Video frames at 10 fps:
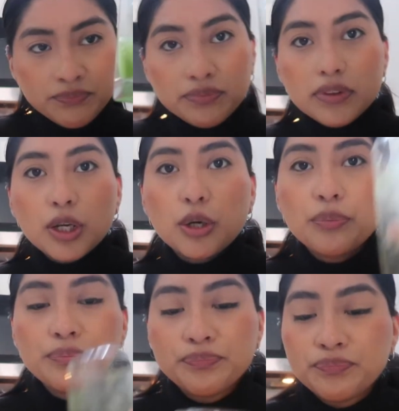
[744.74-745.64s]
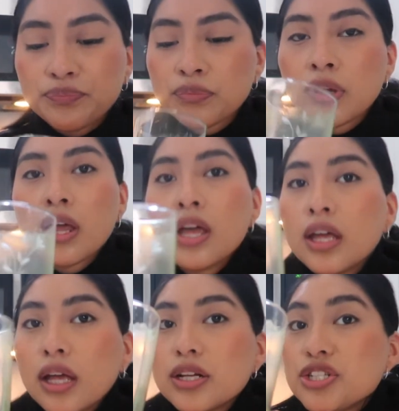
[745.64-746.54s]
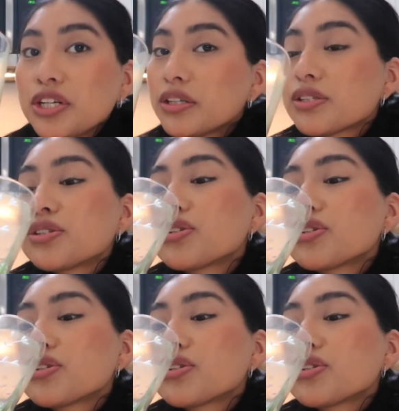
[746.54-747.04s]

Here you go. Cheers.